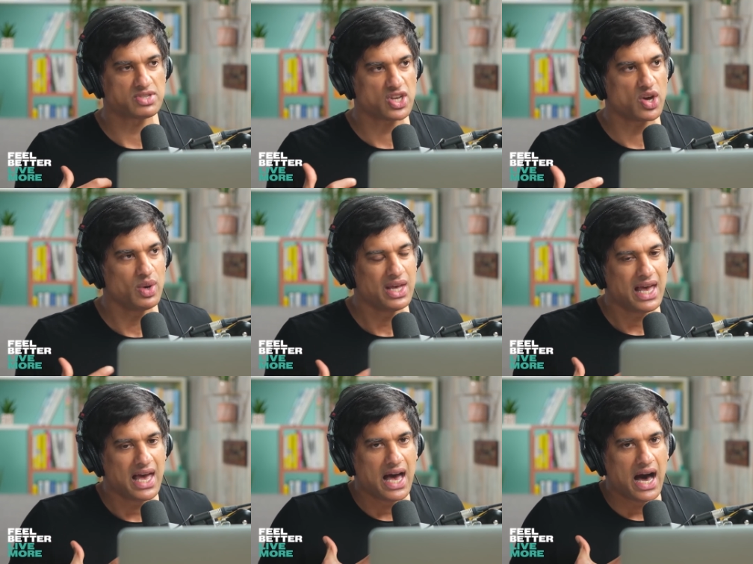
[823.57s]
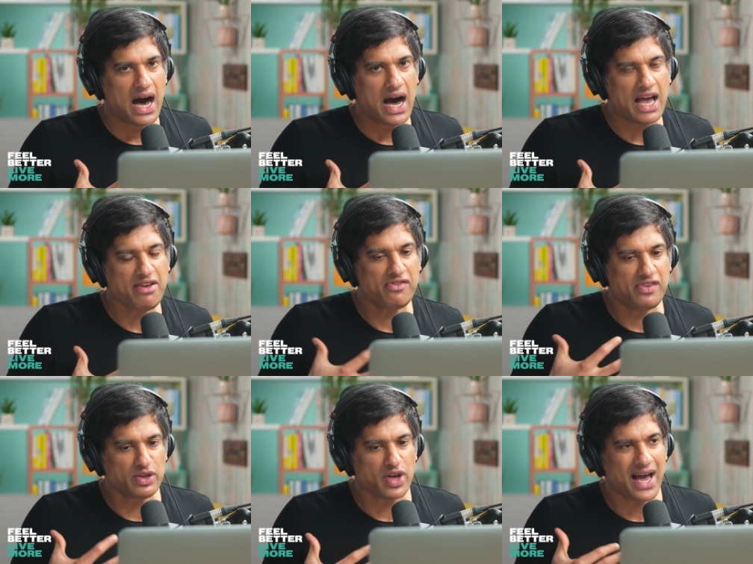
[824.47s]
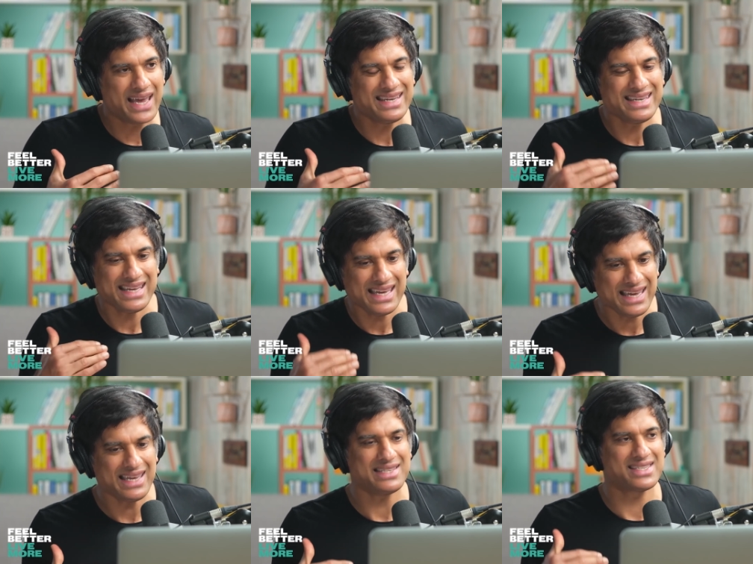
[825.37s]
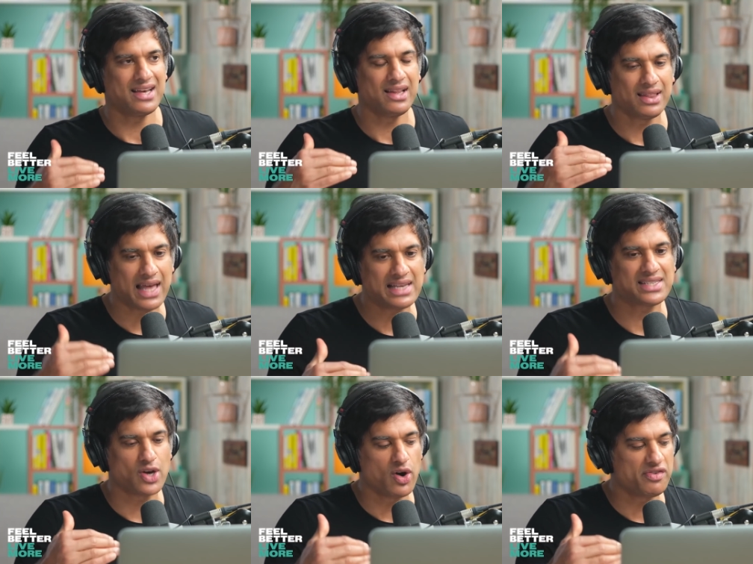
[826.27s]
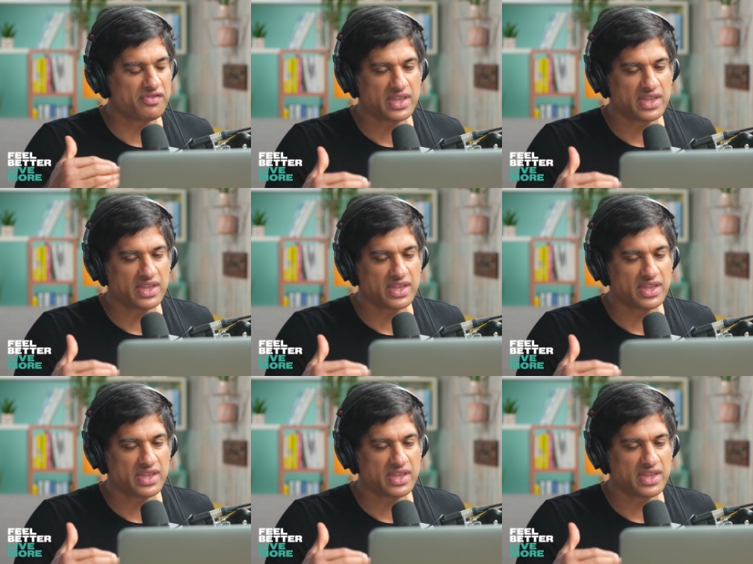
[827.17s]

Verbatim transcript: So I feel that I need less of